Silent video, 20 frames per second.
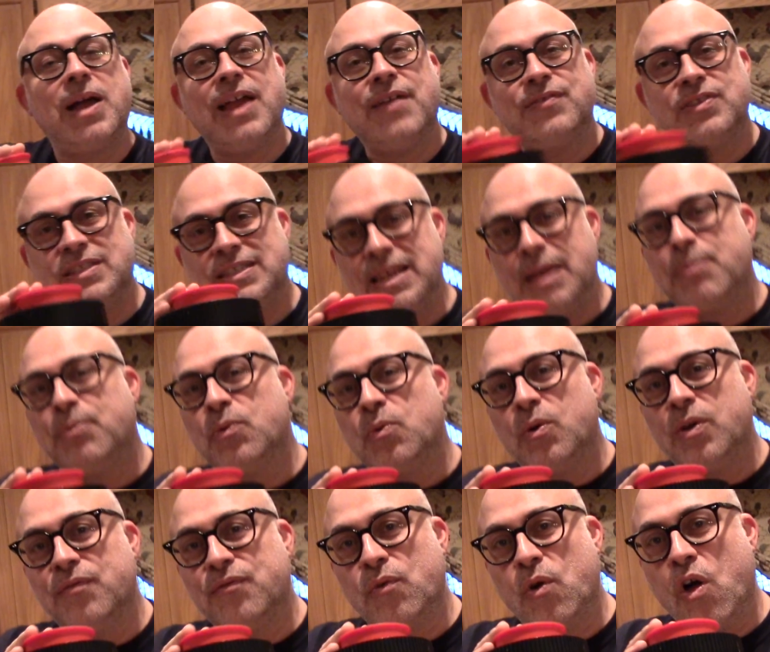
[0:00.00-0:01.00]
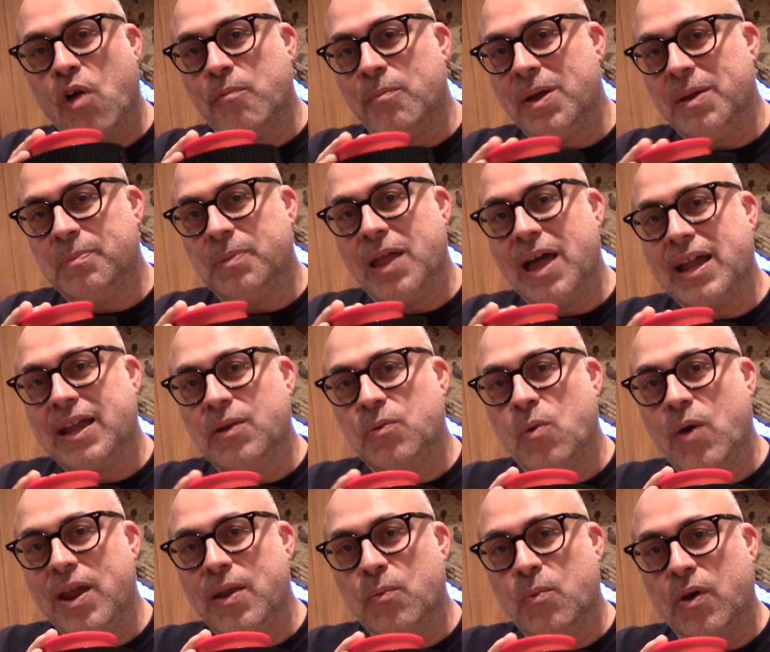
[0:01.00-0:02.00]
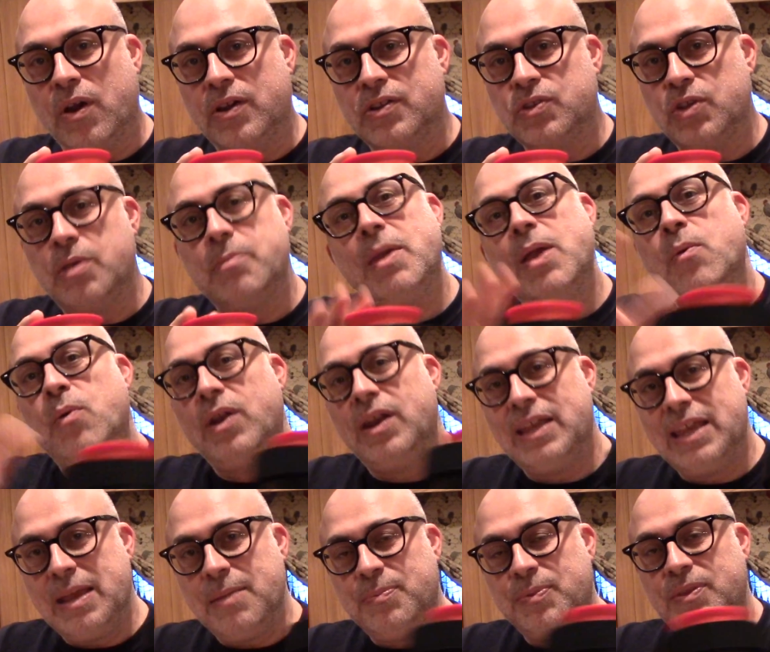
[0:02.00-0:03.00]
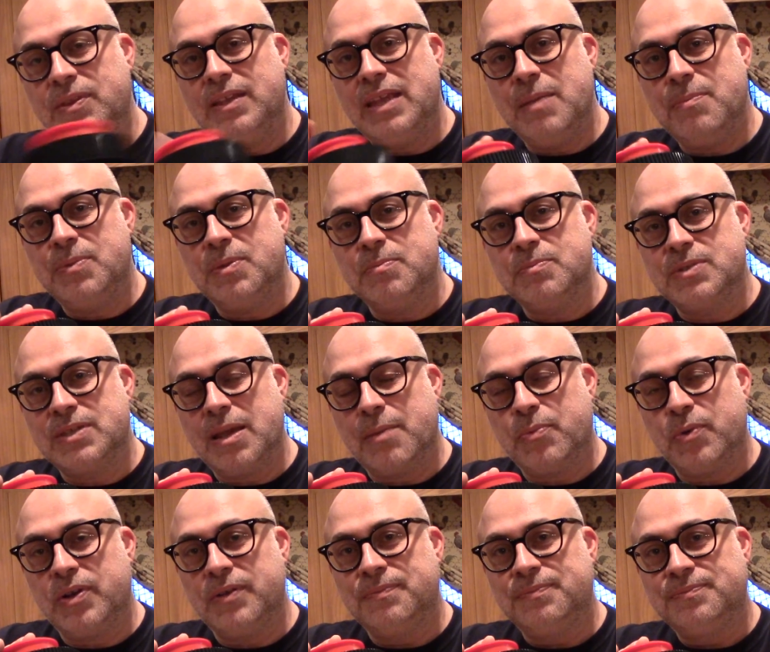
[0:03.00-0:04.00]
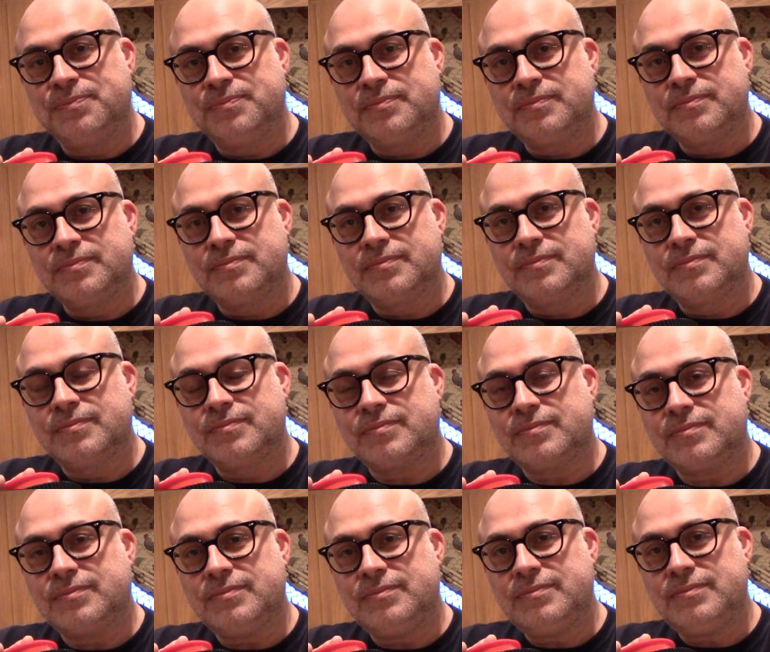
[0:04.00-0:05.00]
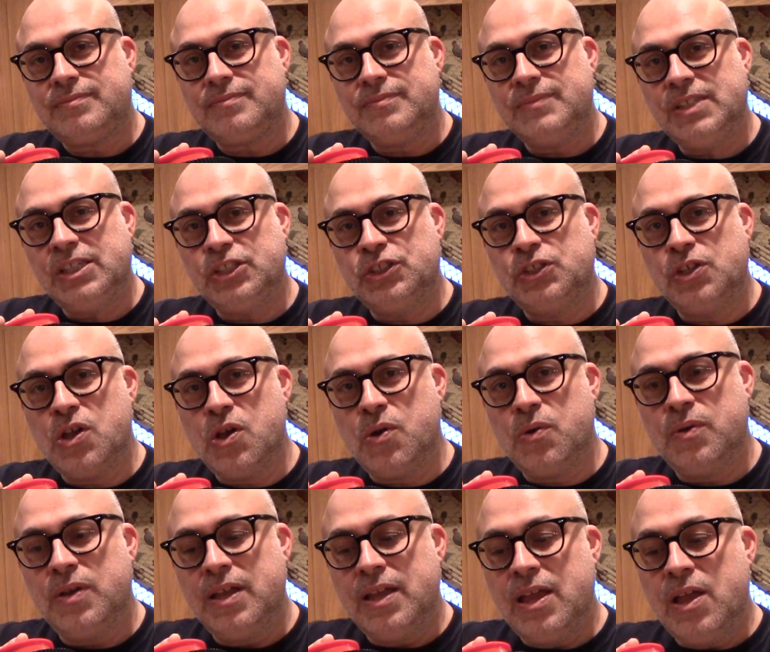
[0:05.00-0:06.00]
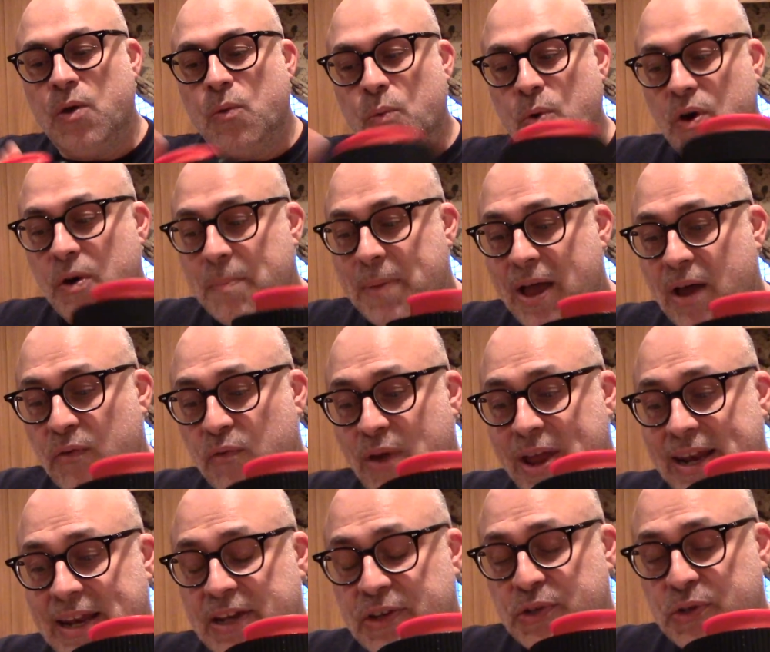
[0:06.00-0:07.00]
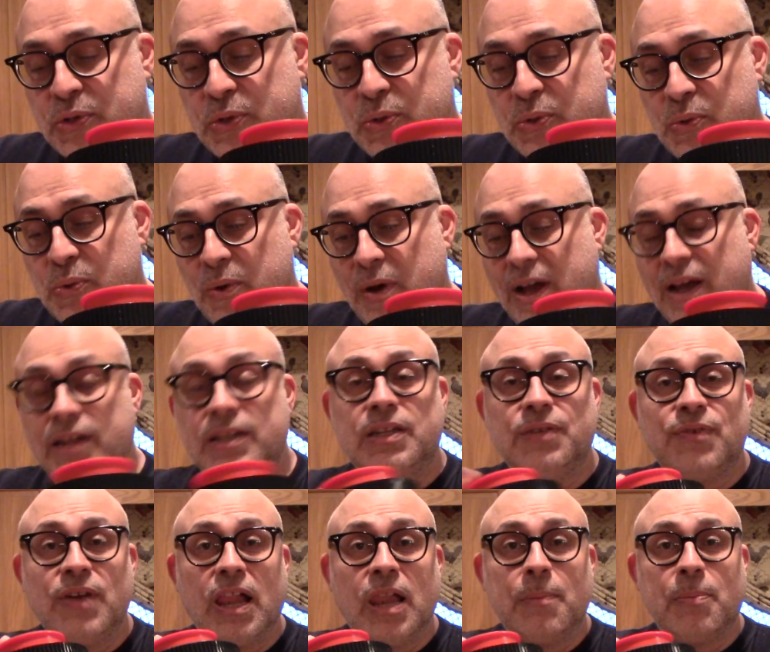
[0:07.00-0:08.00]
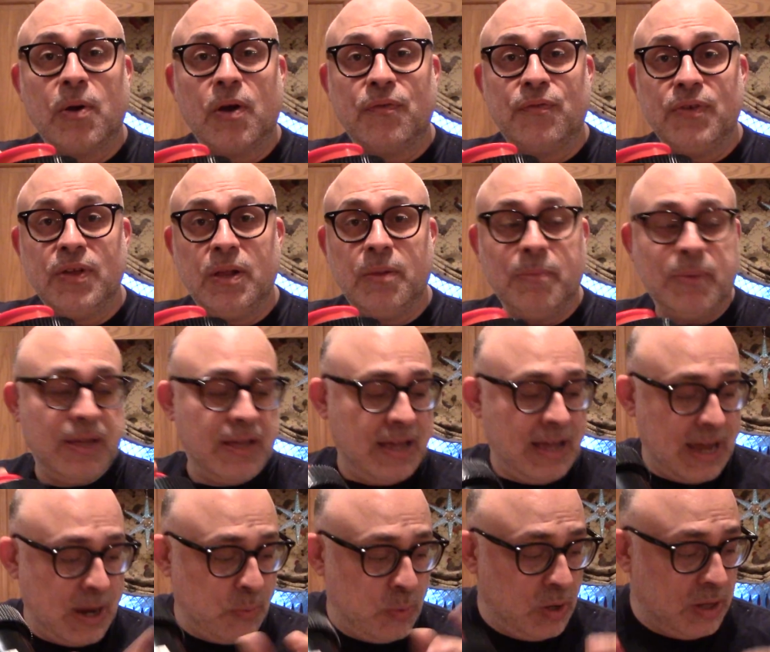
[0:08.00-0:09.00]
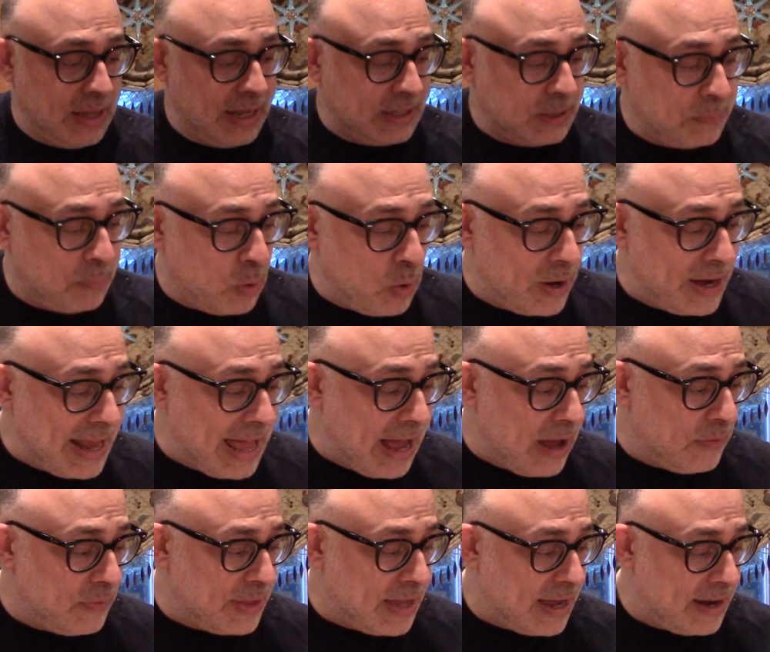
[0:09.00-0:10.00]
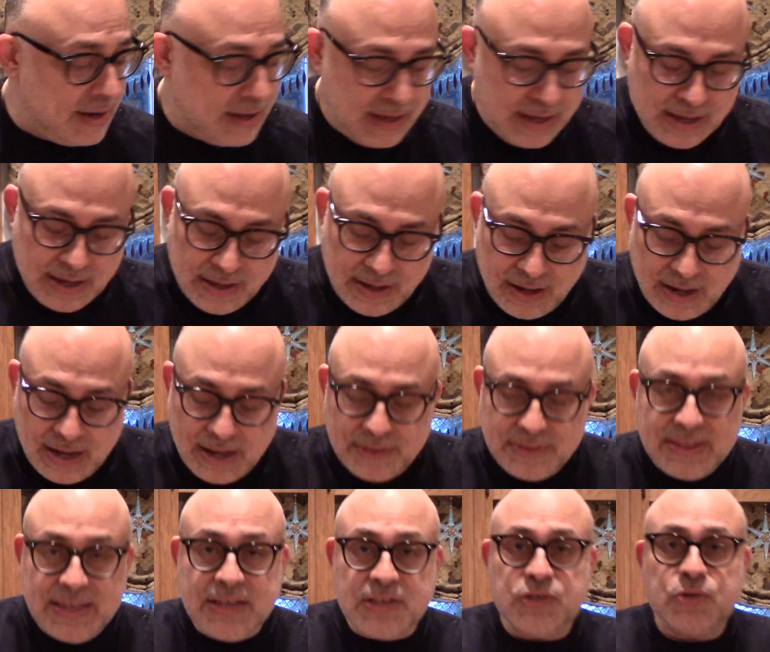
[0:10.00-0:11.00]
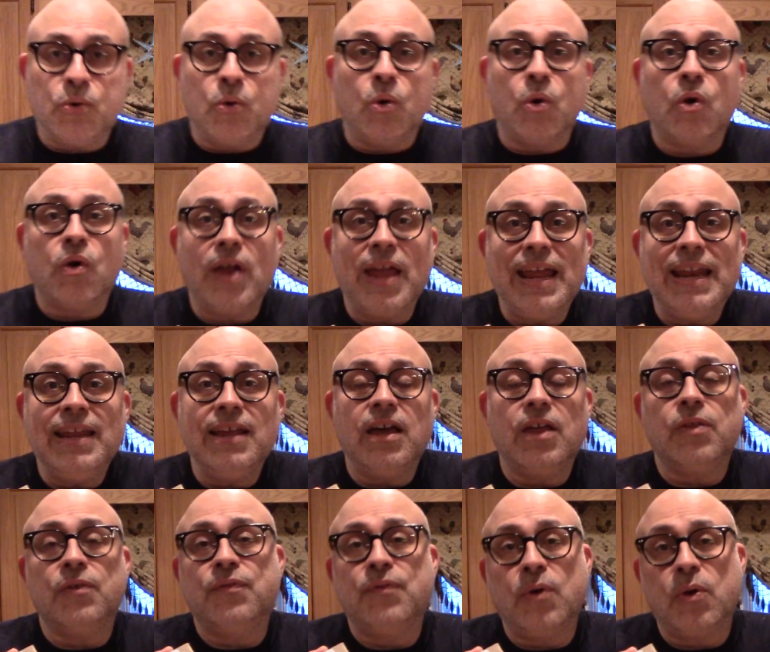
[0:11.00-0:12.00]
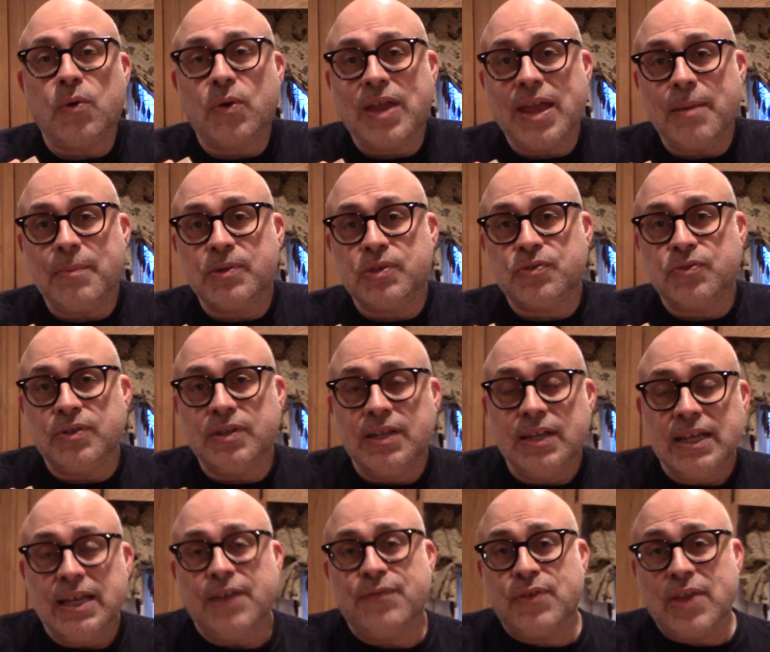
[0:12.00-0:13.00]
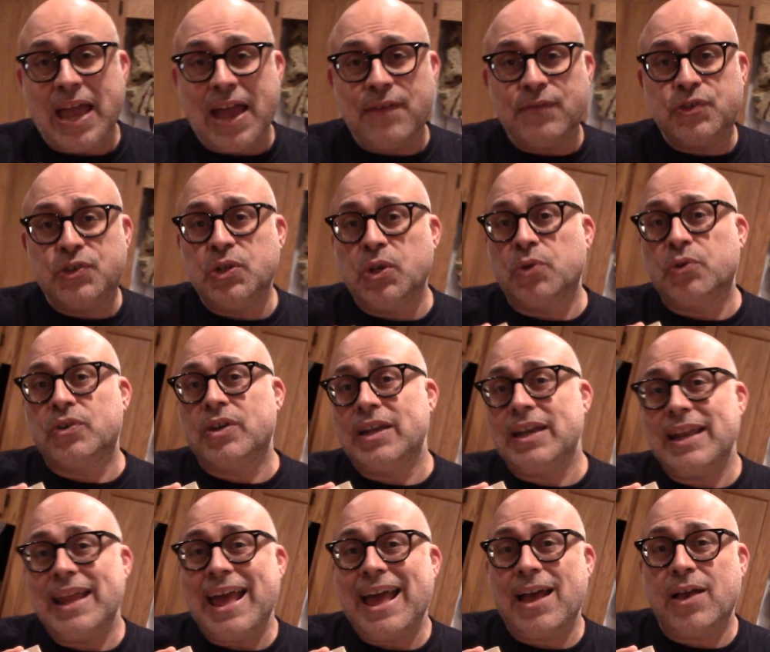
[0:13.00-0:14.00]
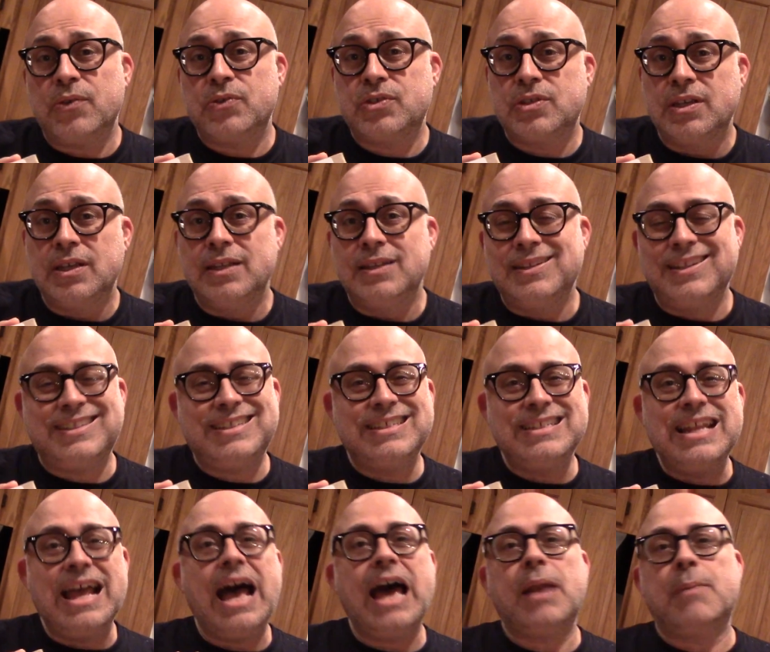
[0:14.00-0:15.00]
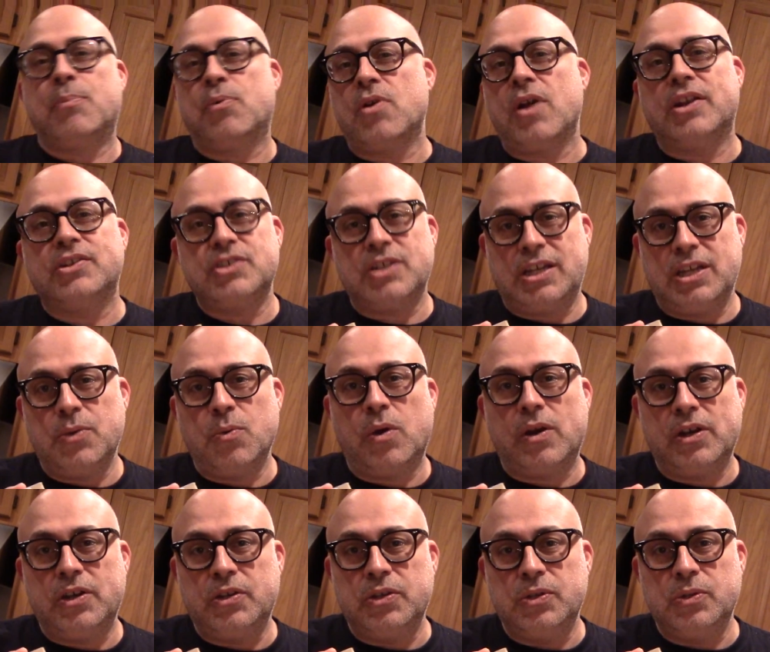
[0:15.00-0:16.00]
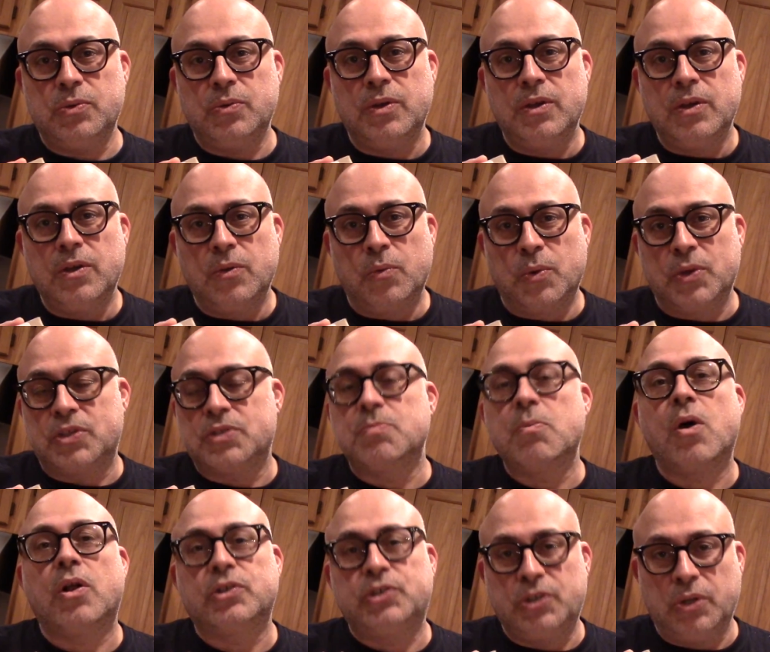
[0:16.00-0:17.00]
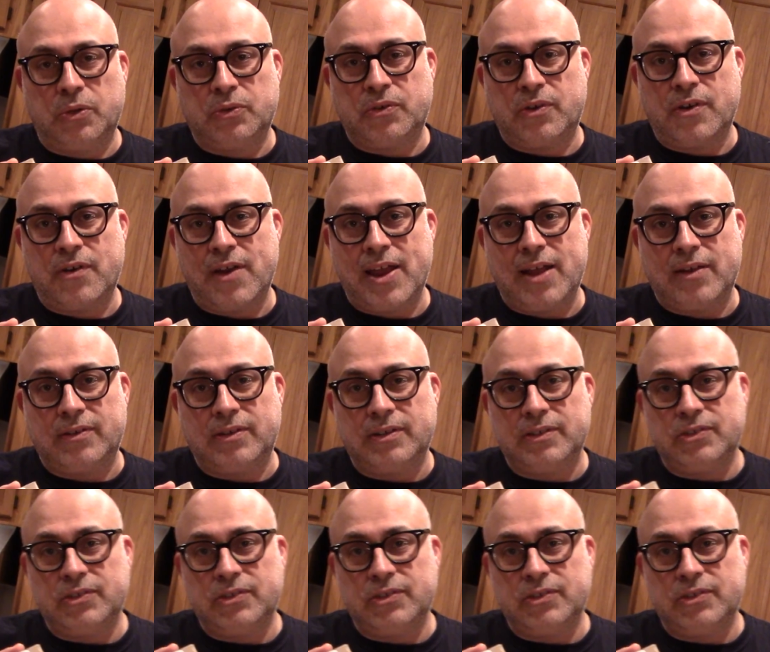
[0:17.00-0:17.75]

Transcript: I have a separate one for all my black and white work, so you may want to keep, keep them separate. Good idea. So we're about ready to uh, develop our film. I will like to point out that uh, this or any other photochemistry. If you have children in the house, this is not a project you want to do with small children around.